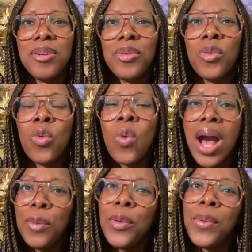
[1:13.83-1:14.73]

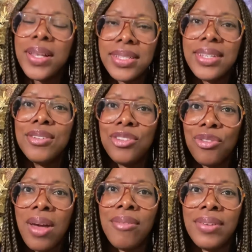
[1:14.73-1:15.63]
while we were still
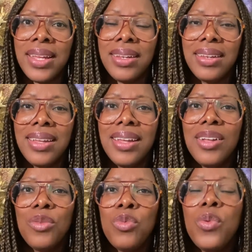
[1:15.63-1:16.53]
traveling,
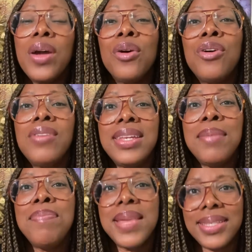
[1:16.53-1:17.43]
we were already
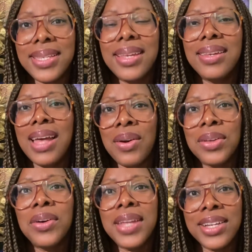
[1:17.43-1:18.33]
missing our
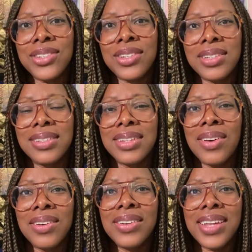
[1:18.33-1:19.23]

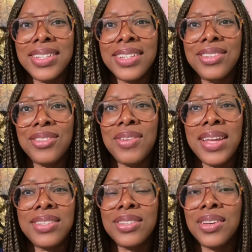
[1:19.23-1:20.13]
connecting
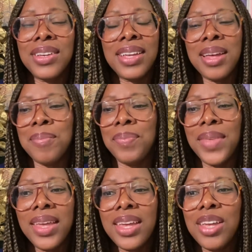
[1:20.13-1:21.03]
train. So
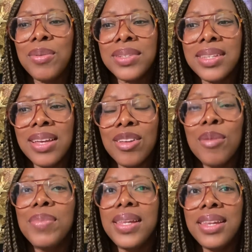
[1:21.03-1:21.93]
it was a
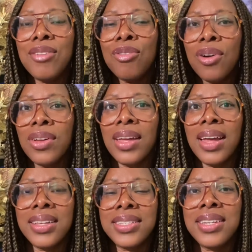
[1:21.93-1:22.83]
completely wrong
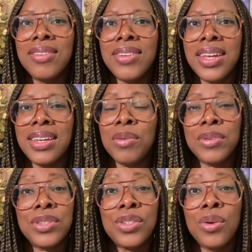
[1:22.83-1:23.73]
itinerary that
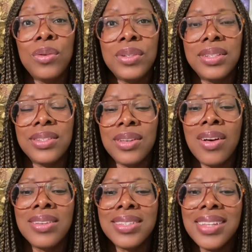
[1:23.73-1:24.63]
was sold to
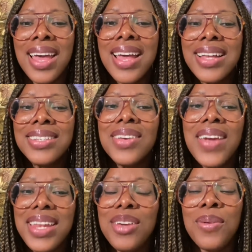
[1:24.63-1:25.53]
us. So
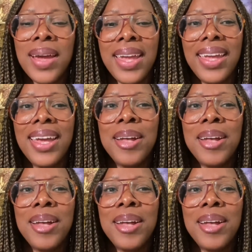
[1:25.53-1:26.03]
anyway,